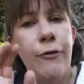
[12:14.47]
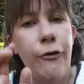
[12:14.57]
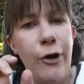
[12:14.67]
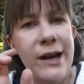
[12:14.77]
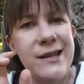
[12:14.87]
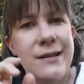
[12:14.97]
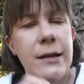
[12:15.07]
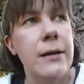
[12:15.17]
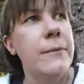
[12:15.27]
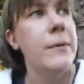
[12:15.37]
friend,
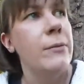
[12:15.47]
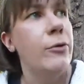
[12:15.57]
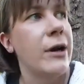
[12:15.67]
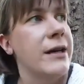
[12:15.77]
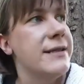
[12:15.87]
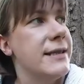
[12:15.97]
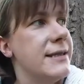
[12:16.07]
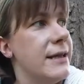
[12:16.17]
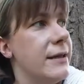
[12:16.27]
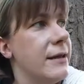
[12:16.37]
in brackets I
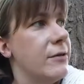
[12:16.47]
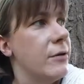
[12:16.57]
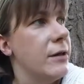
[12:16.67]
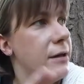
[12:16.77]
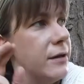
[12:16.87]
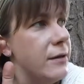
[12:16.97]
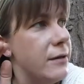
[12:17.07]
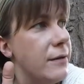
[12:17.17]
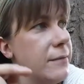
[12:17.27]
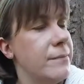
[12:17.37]
say that, or
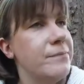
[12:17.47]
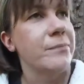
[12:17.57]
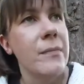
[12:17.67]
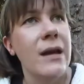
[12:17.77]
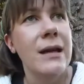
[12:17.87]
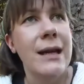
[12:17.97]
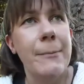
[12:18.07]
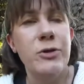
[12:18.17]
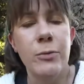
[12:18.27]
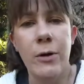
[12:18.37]
in
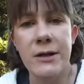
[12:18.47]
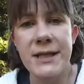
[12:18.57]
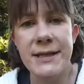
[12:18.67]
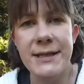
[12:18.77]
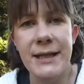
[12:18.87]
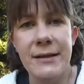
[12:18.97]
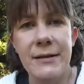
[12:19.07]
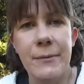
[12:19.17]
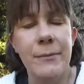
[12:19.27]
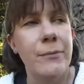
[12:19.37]
caption marks I say it,
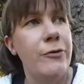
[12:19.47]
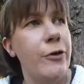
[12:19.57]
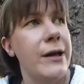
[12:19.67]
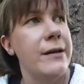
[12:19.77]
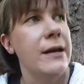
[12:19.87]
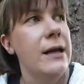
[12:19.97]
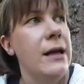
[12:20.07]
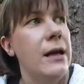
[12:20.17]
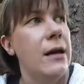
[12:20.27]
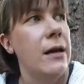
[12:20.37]
friend.
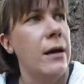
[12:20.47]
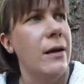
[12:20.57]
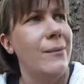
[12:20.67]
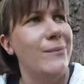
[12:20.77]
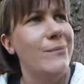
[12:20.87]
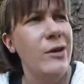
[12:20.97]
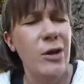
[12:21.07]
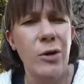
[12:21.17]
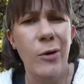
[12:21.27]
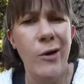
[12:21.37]

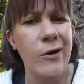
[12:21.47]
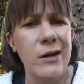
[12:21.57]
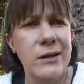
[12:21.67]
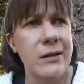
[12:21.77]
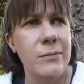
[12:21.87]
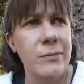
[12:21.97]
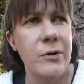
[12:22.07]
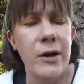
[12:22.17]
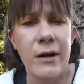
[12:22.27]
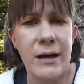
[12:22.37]
You know her,
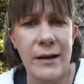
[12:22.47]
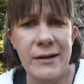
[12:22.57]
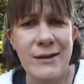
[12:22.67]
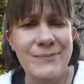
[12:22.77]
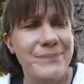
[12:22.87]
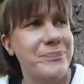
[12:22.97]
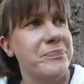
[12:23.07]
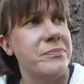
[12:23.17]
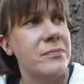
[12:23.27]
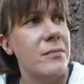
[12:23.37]
Gerda.
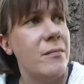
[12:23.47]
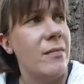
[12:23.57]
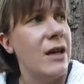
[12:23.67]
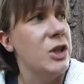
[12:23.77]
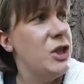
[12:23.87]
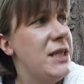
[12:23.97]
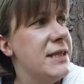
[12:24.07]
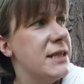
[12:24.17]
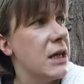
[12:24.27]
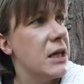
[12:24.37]

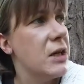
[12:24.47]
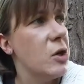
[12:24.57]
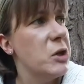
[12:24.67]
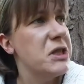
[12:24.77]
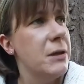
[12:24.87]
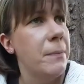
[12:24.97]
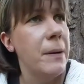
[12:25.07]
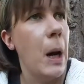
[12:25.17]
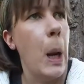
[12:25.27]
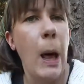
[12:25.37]
She's a gossip
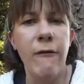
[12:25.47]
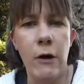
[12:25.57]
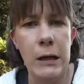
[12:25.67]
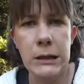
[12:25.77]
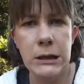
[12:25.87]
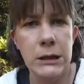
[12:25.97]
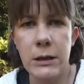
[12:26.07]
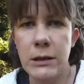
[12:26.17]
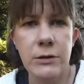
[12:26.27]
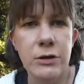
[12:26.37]
lover,
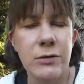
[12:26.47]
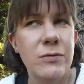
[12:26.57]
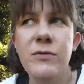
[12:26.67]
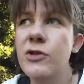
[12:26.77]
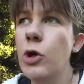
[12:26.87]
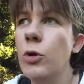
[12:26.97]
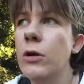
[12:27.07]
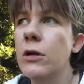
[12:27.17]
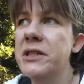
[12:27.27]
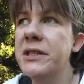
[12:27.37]
a
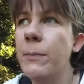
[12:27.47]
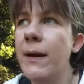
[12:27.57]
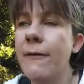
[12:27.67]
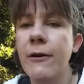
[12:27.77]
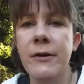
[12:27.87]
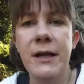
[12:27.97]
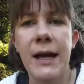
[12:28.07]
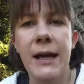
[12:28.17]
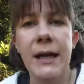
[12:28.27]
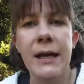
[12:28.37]
total gossip lover, and
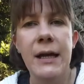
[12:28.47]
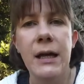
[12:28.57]
I